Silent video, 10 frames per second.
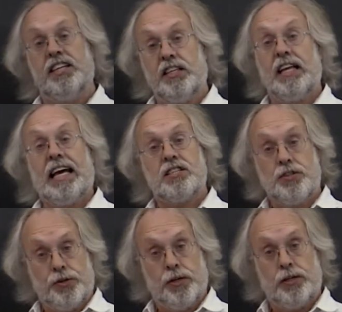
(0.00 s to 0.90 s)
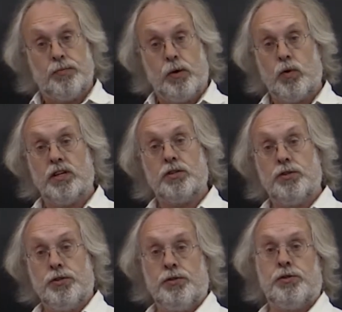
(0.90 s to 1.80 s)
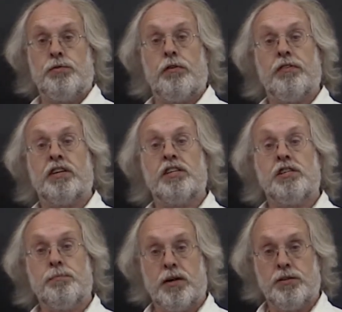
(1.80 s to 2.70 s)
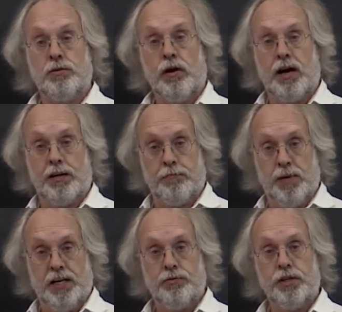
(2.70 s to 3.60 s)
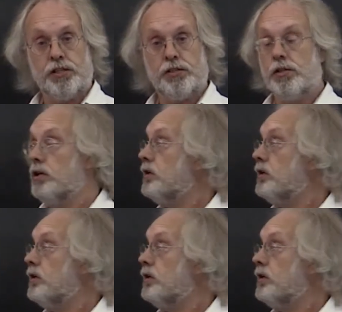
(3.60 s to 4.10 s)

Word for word: In the last unit, we were introduced to a very special kind of matrix